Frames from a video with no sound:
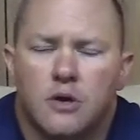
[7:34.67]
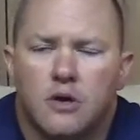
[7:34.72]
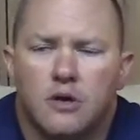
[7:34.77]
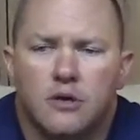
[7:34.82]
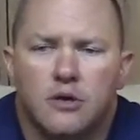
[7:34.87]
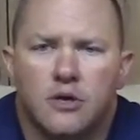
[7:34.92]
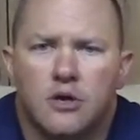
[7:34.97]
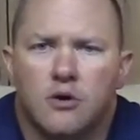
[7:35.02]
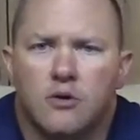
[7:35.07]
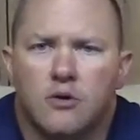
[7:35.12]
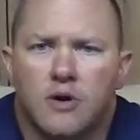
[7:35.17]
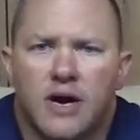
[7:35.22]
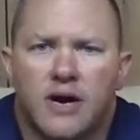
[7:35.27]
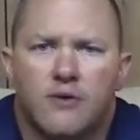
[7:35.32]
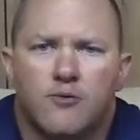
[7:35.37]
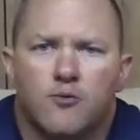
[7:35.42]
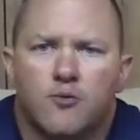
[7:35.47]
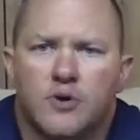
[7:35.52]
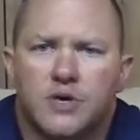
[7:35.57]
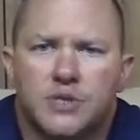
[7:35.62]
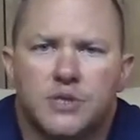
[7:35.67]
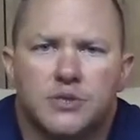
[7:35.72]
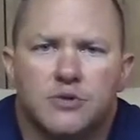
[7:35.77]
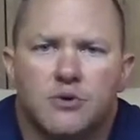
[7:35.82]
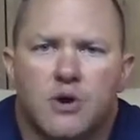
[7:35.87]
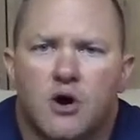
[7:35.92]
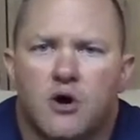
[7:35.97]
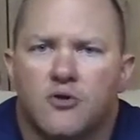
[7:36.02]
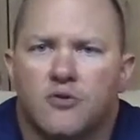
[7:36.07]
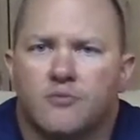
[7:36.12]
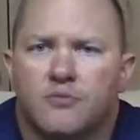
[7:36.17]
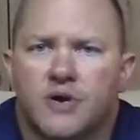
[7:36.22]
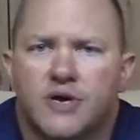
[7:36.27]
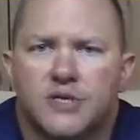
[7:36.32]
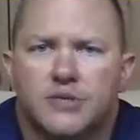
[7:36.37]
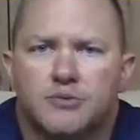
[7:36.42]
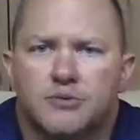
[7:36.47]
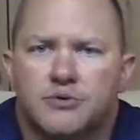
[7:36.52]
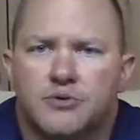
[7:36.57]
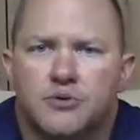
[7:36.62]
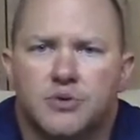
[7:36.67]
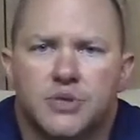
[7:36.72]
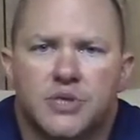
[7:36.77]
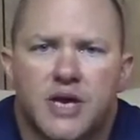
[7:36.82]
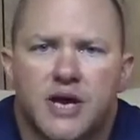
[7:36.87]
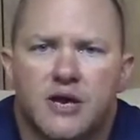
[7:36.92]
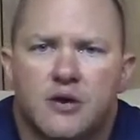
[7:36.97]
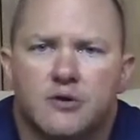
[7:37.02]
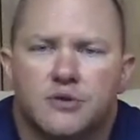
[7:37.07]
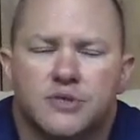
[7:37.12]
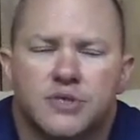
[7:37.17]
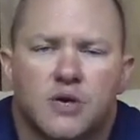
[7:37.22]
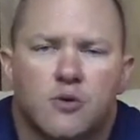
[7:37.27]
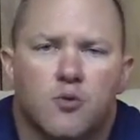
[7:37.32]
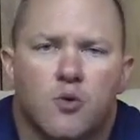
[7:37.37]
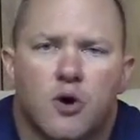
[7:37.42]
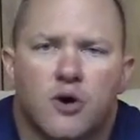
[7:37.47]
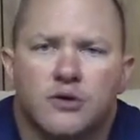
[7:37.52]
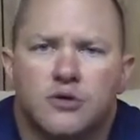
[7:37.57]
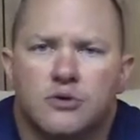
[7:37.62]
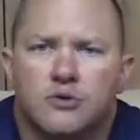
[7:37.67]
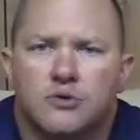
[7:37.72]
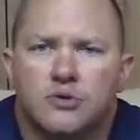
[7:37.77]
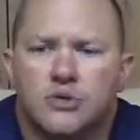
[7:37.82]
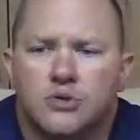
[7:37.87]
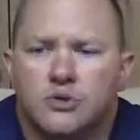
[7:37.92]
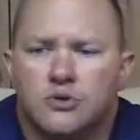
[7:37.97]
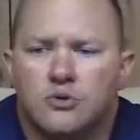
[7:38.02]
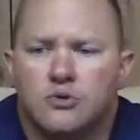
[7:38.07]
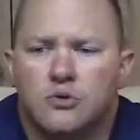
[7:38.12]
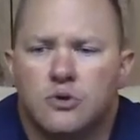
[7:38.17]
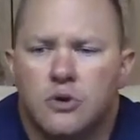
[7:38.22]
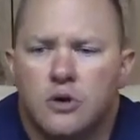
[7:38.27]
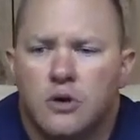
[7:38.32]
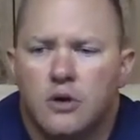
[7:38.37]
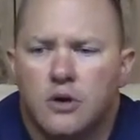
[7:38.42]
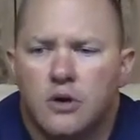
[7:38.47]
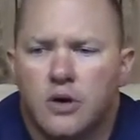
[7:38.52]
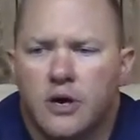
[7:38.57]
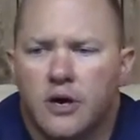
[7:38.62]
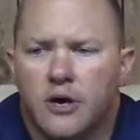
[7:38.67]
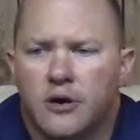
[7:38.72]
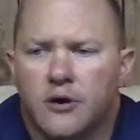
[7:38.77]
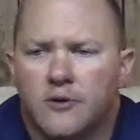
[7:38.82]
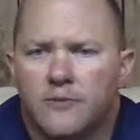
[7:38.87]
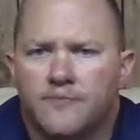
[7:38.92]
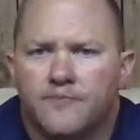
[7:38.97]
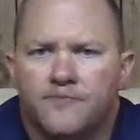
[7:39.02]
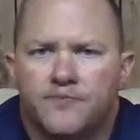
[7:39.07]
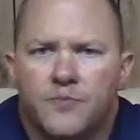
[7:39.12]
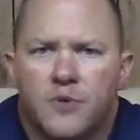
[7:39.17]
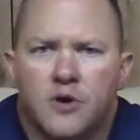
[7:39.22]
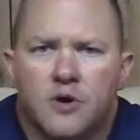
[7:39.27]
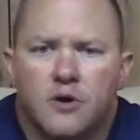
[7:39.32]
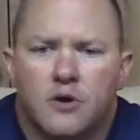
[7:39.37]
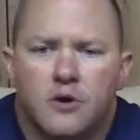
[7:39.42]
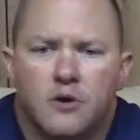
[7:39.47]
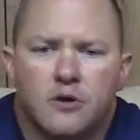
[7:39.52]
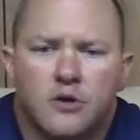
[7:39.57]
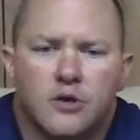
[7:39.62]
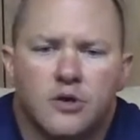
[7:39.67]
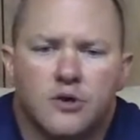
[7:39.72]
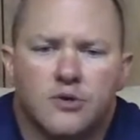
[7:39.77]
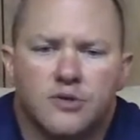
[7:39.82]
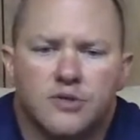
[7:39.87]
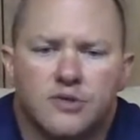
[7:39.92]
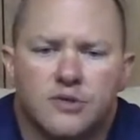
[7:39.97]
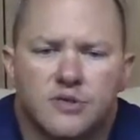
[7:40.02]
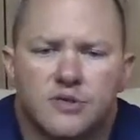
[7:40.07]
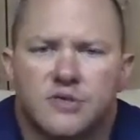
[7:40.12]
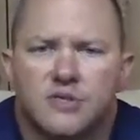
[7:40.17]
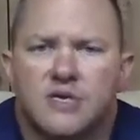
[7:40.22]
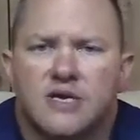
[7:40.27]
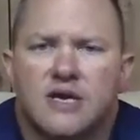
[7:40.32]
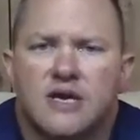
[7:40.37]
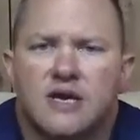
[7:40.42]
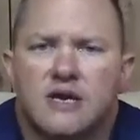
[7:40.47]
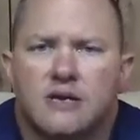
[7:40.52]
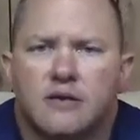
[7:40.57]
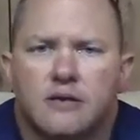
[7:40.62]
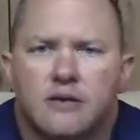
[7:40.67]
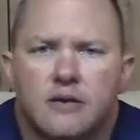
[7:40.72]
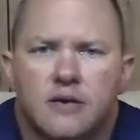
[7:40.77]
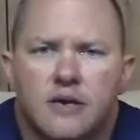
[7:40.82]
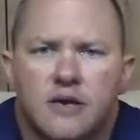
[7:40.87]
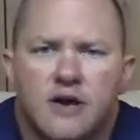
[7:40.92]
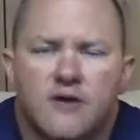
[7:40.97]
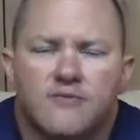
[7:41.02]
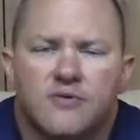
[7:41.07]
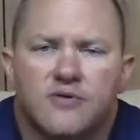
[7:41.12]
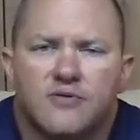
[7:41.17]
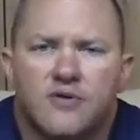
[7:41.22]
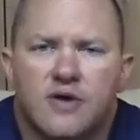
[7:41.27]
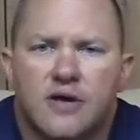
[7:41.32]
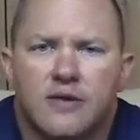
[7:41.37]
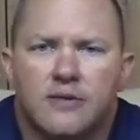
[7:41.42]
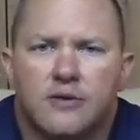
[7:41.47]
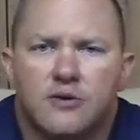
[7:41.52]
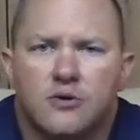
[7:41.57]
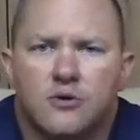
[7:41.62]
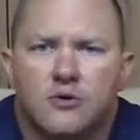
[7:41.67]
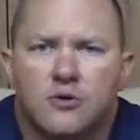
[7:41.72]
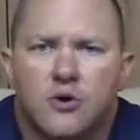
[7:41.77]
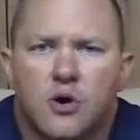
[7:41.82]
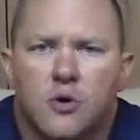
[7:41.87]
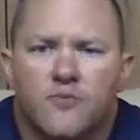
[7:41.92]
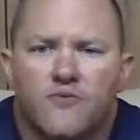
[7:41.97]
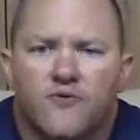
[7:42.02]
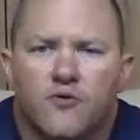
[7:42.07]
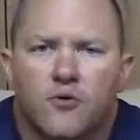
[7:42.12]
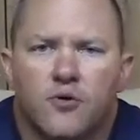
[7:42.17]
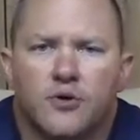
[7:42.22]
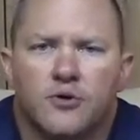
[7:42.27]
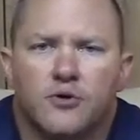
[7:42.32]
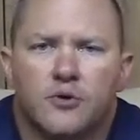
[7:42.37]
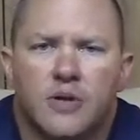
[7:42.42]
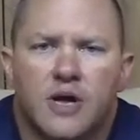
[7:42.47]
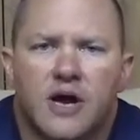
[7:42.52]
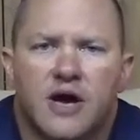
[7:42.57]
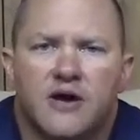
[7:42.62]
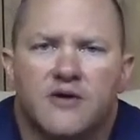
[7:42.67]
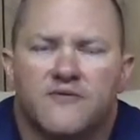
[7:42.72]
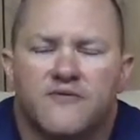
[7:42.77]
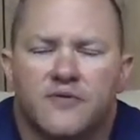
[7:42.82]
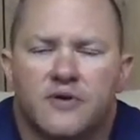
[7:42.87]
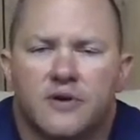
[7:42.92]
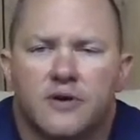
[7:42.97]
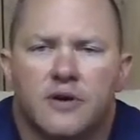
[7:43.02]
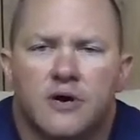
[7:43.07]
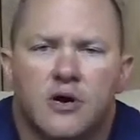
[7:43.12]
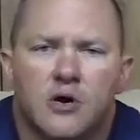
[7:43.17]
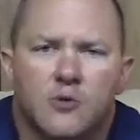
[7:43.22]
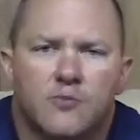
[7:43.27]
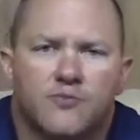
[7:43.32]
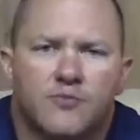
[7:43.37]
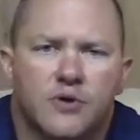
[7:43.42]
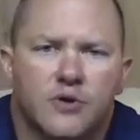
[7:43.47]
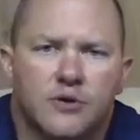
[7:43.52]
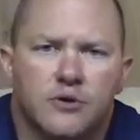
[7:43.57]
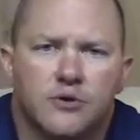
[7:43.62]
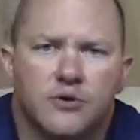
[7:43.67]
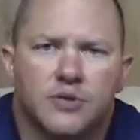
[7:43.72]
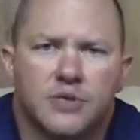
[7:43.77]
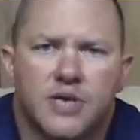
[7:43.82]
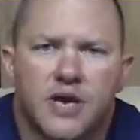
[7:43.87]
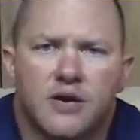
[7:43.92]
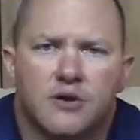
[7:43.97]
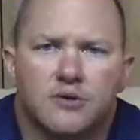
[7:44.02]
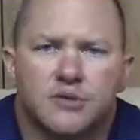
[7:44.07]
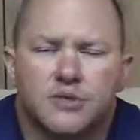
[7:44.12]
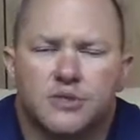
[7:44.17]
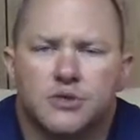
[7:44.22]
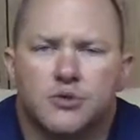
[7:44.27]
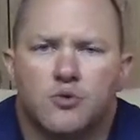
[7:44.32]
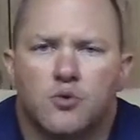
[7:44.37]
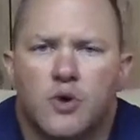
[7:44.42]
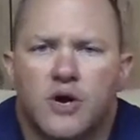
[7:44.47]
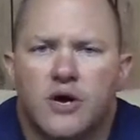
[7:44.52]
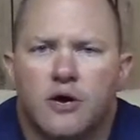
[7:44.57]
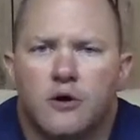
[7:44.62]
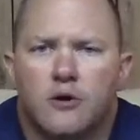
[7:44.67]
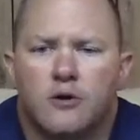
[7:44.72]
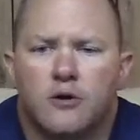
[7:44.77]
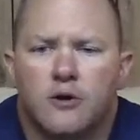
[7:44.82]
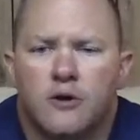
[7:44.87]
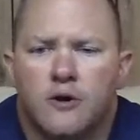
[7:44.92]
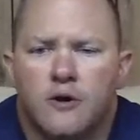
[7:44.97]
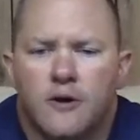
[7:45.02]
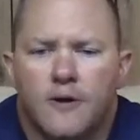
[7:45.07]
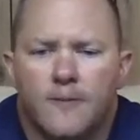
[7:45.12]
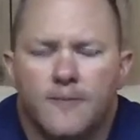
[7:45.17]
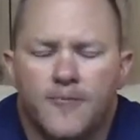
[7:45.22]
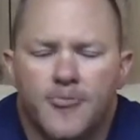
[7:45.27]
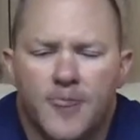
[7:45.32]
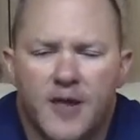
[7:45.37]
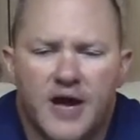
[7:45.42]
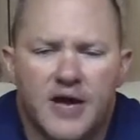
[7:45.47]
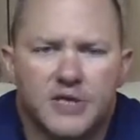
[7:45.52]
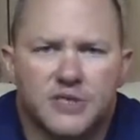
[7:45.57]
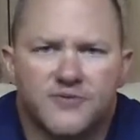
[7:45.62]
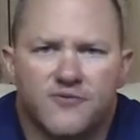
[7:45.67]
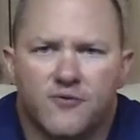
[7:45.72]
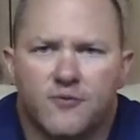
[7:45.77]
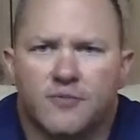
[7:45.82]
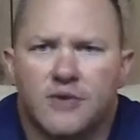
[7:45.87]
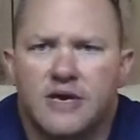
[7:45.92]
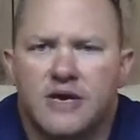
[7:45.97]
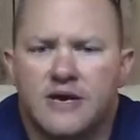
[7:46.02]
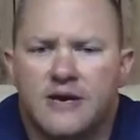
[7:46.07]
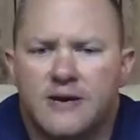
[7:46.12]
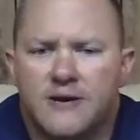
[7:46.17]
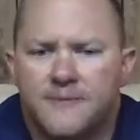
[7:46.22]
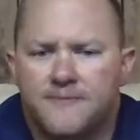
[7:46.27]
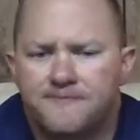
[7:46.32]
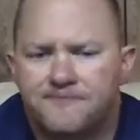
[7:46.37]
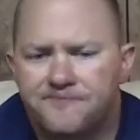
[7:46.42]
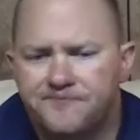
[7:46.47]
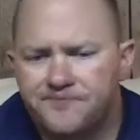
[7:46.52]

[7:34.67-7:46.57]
You know, I wish you all the best with your channels. I want you to, uh, you know, succeed in everything that you hope for in your life, and I hope that your channels do well. As for me,